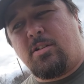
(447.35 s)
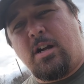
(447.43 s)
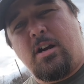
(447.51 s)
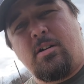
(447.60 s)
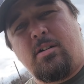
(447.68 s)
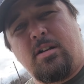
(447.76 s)

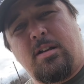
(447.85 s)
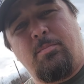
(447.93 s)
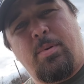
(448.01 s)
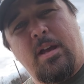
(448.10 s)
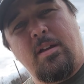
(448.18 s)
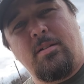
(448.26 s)
color. You can
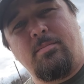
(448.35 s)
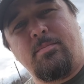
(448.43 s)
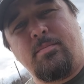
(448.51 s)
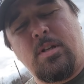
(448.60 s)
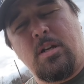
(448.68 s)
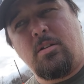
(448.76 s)
paint them.
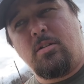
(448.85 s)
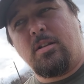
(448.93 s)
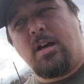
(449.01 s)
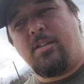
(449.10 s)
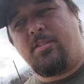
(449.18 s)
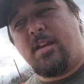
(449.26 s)
You can do a
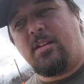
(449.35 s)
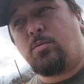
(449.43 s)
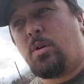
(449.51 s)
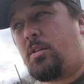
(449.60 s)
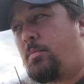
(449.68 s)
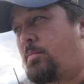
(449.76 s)
lot of things
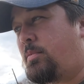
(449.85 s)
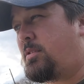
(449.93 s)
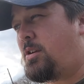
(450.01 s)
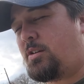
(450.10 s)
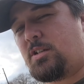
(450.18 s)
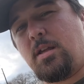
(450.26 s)
with them.
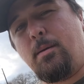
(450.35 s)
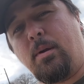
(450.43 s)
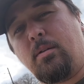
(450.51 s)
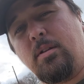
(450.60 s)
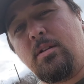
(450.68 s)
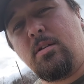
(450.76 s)
They're
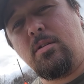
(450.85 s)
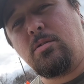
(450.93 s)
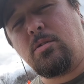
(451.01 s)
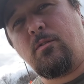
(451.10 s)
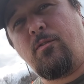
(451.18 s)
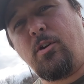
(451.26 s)
typically
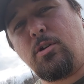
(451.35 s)
used for